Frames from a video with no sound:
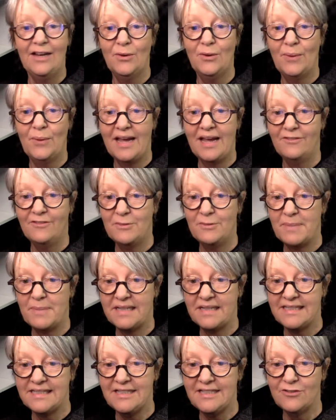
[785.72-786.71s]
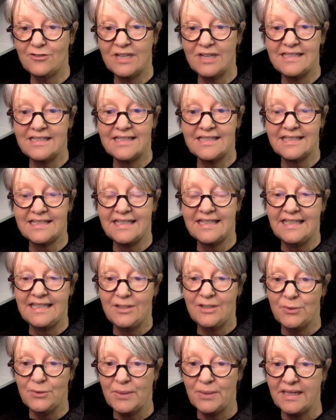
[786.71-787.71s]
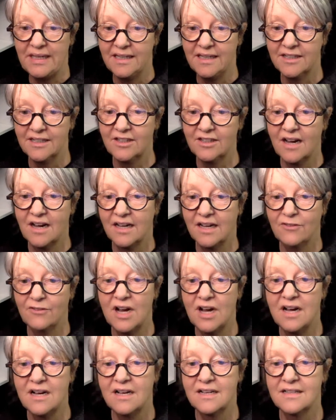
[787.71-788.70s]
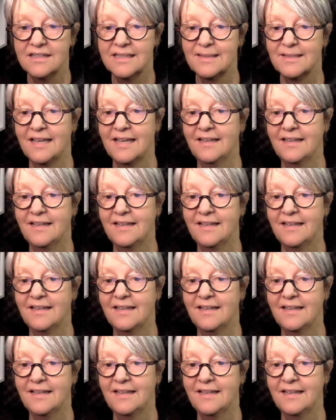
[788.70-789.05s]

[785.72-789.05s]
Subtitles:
everybody. Great to see you here. Hi, Roz,